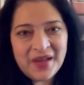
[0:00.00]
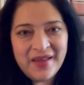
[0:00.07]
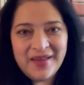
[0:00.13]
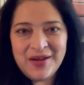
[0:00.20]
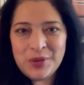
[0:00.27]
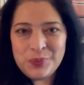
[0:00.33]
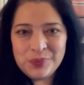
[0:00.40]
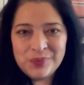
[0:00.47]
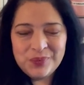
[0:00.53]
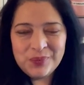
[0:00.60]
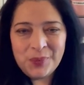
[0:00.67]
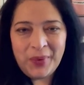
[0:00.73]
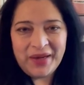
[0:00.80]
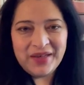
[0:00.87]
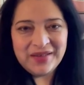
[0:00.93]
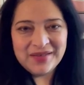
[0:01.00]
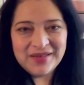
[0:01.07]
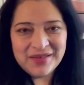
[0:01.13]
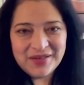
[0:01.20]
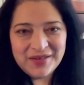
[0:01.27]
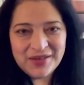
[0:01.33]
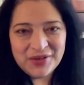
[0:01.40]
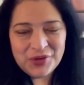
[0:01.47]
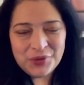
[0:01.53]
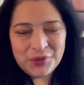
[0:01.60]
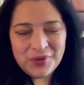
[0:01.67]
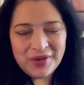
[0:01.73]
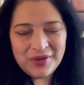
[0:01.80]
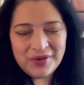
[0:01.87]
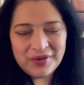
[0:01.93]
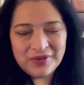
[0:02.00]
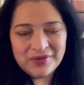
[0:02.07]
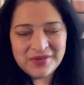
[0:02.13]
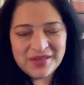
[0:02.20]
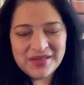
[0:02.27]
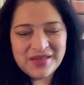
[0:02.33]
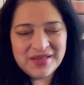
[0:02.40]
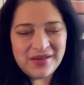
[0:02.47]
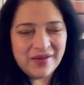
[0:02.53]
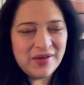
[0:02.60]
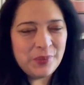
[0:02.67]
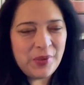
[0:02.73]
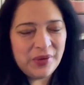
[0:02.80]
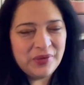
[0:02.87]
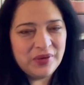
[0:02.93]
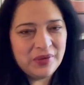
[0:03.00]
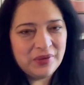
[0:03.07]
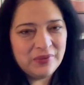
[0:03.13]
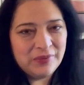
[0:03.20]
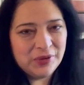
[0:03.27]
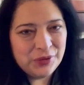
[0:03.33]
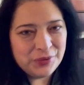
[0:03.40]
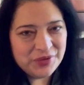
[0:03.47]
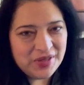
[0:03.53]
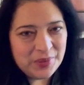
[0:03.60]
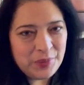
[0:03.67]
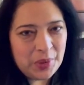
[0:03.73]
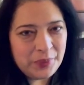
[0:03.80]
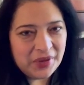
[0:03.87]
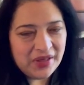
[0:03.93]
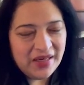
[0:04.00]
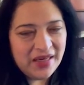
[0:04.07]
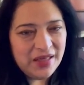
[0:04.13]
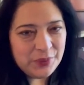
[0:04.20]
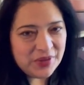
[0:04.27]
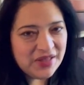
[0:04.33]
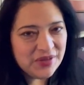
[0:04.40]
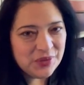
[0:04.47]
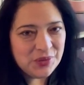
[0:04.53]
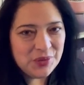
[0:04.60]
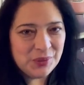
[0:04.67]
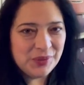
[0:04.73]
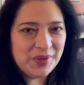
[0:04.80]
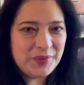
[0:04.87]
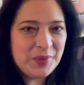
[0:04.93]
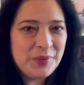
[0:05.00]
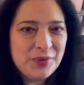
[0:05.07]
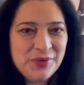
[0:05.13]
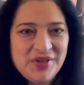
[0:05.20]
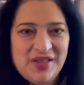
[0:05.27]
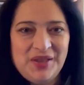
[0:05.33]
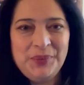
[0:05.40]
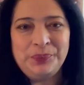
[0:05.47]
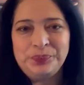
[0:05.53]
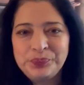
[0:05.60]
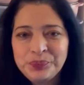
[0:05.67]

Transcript: and I'm waiting to hear to decide about the Le Creuset pumpkin. Anyways, so let me proceed.